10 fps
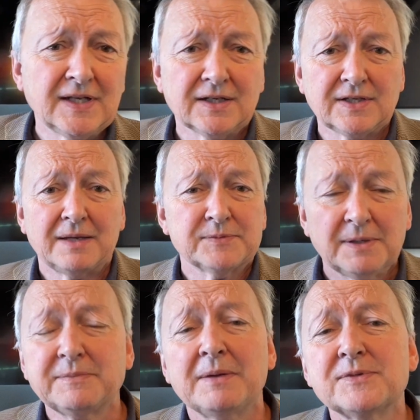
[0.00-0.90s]
at a time,
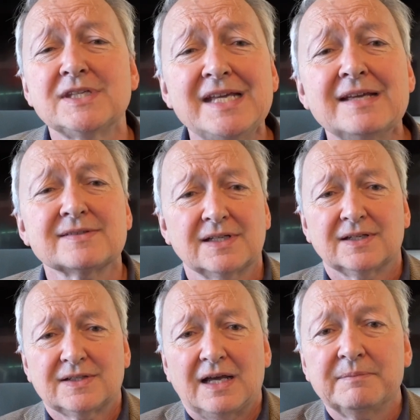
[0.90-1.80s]
sometimes years at a
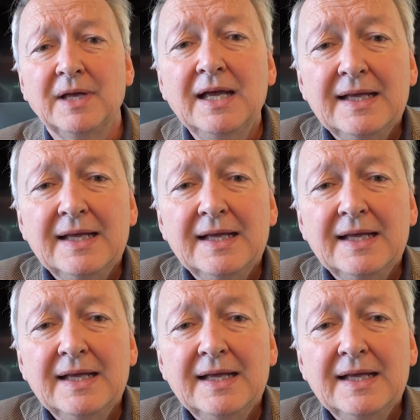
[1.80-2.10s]
time.